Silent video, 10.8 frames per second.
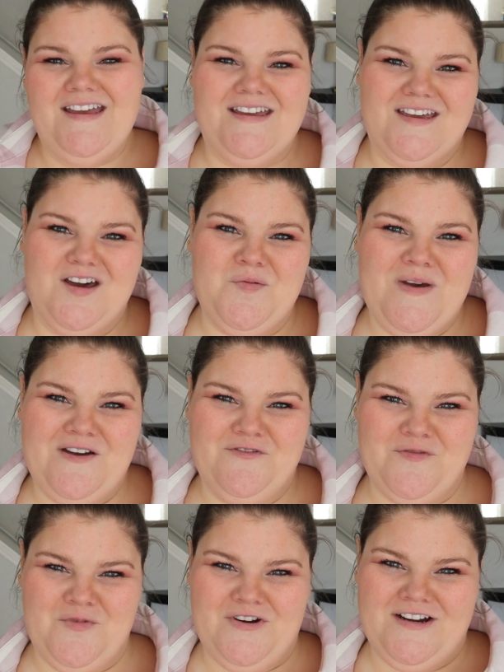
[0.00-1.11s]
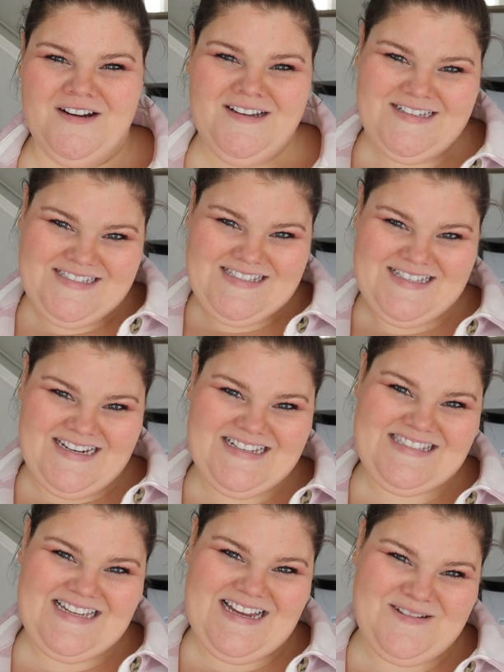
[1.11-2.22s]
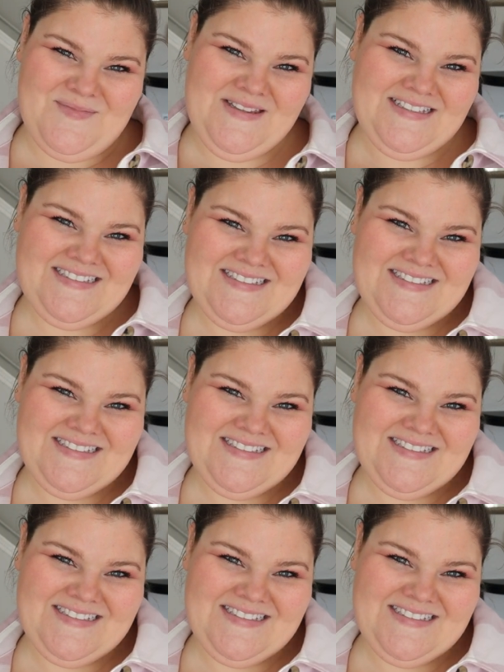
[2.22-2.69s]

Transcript: and come back for more. See you next time.